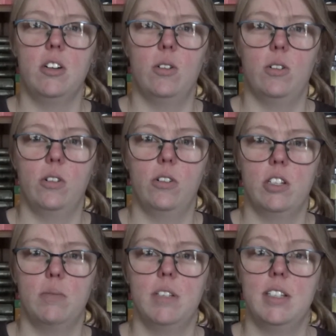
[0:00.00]
on
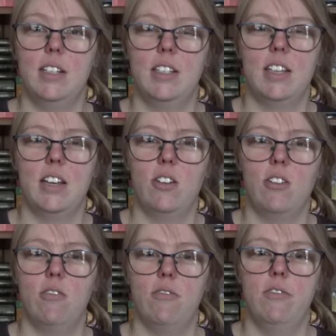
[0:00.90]
Christmas instead
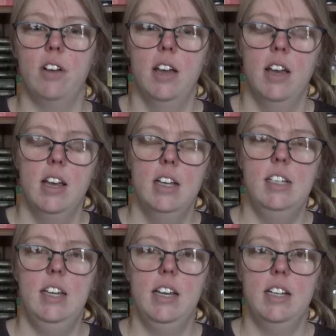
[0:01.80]
of
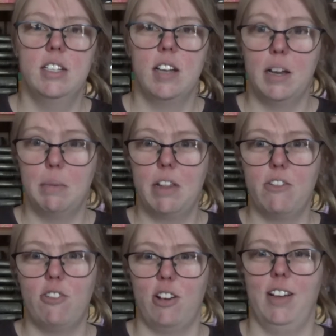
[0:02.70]
sitting inside by
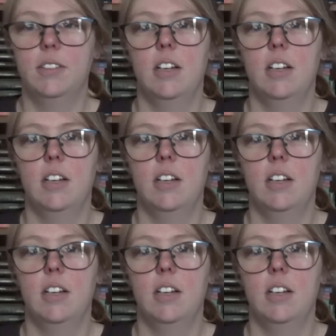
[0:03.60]
the fire.